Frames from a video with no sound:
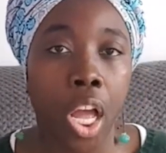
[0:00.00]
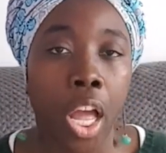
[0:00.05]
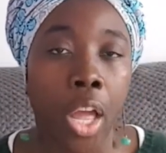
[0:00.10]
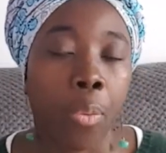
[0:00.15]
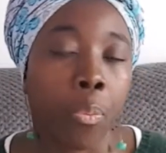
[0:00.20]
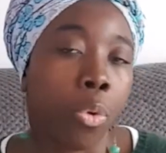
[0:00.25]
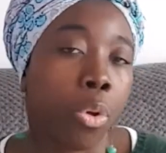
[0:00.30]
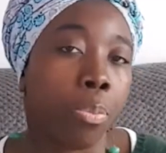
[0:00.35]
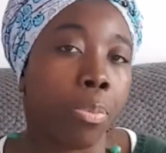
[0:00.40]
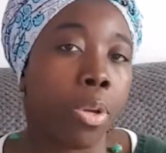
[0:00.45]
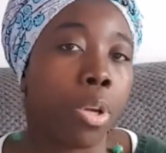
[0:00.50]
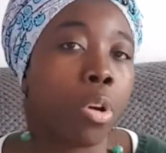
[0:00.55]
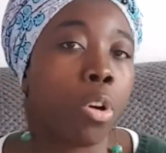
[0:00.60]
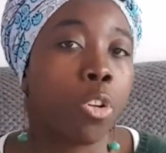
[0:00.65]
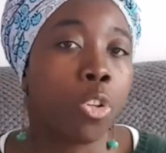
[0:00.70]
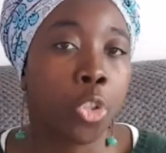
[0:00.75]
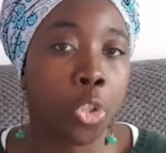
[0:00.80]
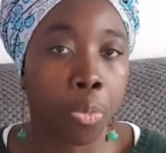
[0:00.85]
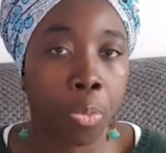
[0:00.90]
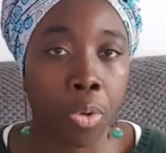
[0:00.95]
I will be
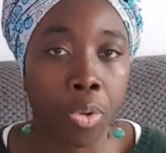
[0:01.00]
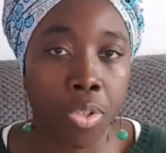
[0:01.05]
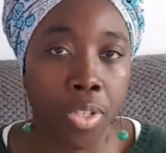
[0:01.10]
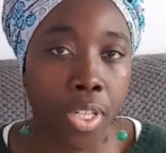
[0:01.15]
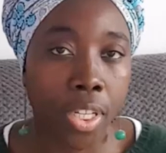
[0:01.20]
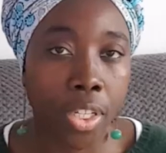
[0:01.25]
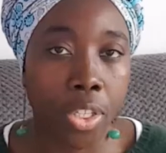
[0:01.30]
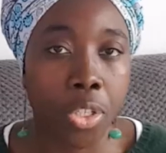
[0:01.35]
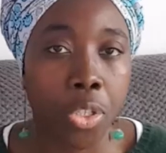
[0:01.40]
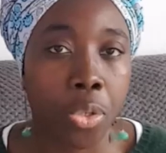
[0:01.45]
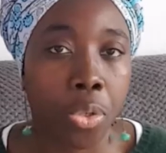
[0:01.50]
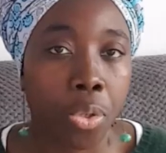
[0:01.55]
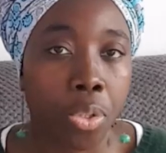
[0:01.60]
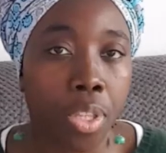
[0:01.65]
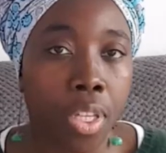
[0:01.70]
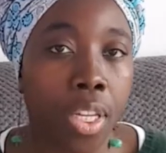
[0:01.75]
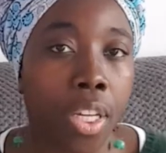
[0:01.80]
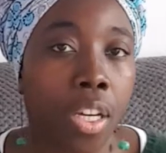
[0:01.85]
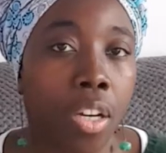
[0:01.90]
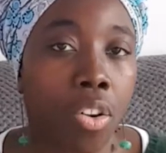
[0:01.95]
contributing to
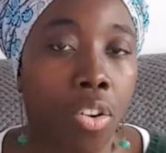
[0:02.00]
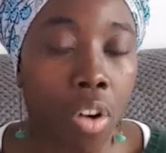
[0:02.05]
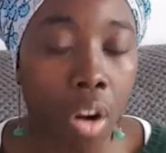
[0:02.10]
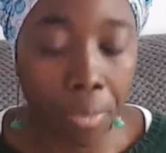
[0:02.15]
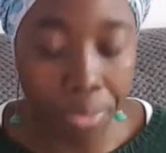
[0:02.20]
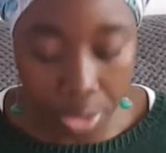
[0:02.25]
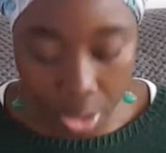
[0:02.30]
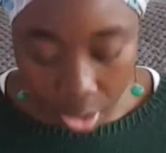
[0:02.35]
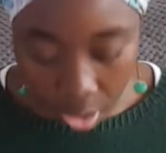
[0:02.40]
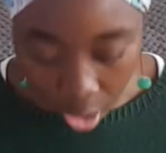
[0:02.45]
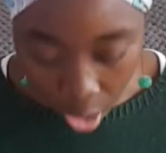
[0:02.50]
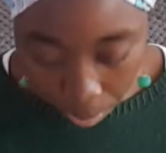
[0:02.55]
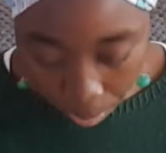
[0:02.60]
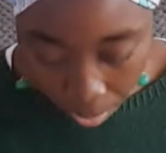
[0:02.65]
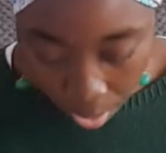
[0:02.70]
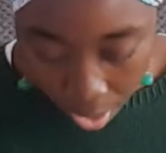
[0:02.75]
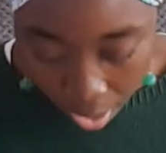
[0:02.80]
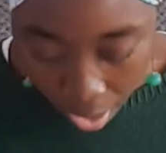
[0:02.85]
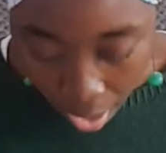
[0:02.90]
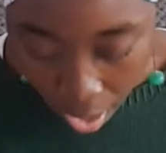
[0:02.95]
the craft club.
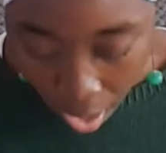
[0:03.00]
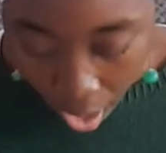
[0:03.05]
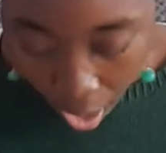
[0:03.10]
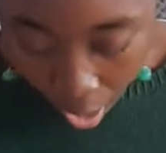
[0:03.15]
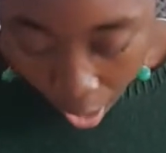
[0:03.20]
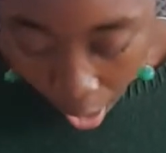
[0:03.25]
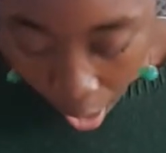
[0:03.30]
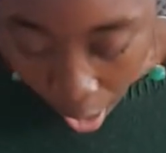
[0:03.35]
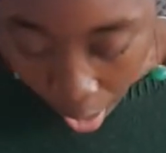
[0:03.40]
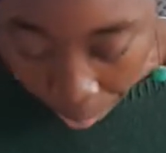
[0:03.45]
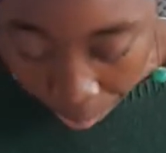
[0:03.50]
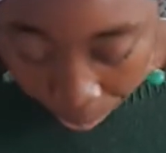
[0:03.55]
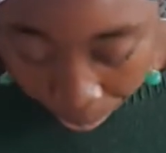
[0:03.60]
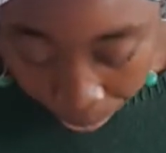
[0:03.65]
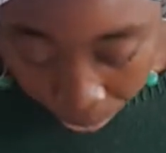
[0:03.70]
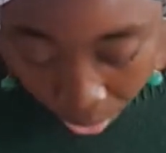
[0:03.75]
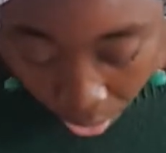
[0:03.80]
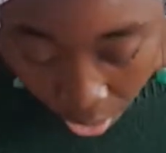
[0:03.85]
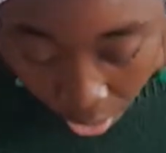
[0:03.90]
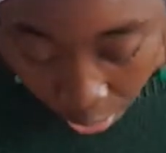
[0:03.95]

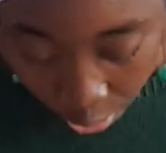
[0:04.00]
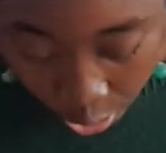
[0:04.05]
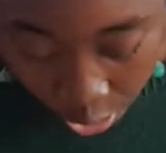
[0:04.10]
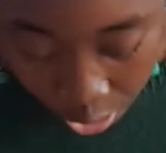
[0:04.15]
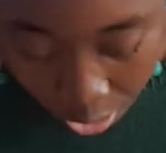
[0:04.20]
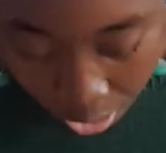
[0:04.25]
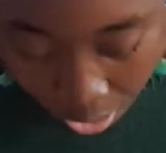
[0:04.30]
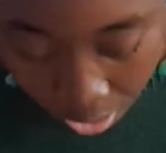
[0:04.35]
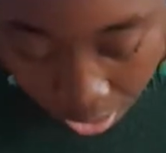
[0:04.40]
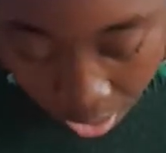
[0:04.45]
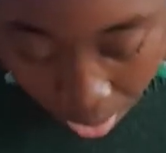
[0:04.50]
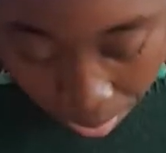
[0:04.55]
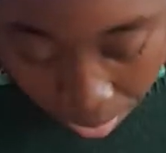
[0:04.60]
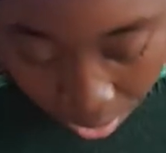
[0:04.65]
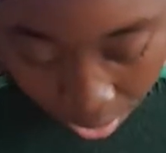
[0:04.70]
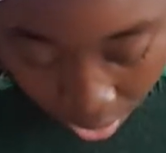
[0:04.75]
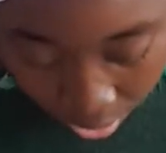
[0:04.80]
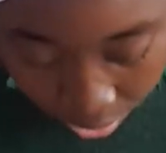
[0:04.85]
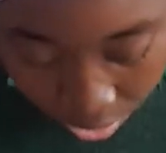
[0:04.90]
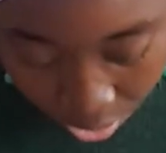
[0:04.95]
Some of
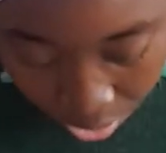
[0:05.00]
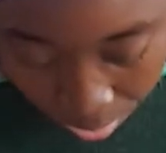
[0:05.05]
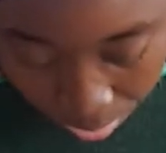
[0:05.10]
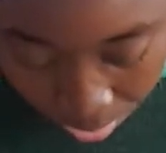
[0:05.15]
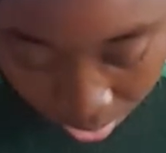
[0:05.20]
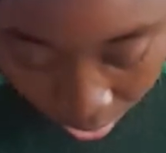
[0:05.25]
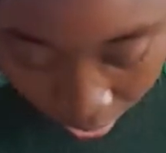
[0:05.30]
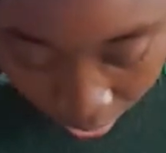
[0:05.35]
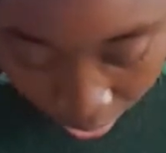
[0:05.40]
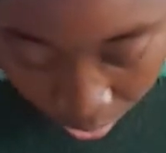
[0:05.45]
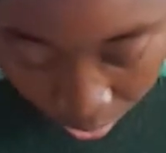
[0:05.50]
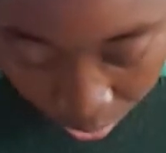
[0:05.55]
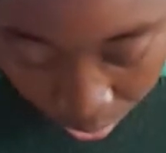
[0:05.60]
the items I